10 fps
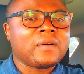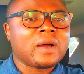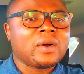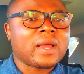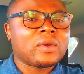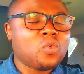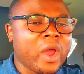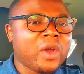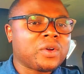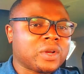can
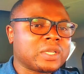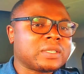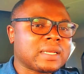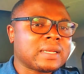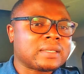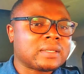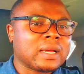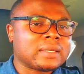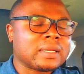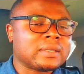weigh on us
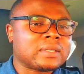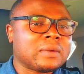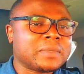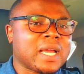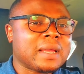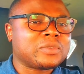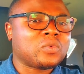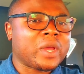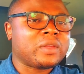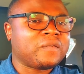sometimes,
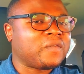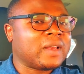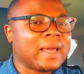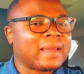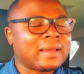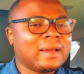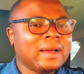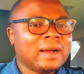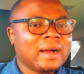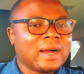where you feel like
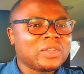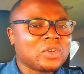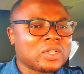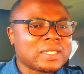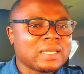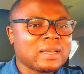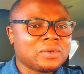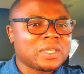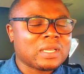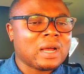you're not seeing the
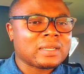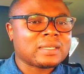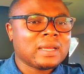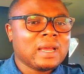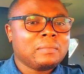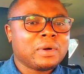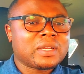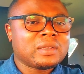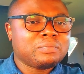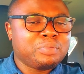results. But
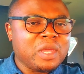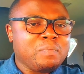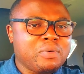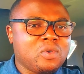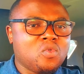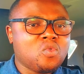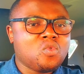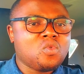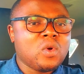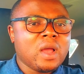people
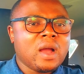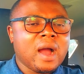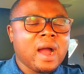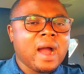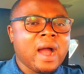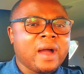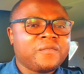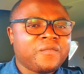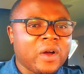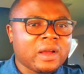who are
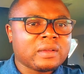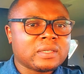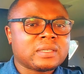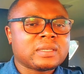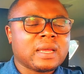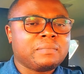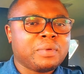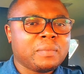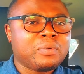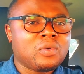focused and people who are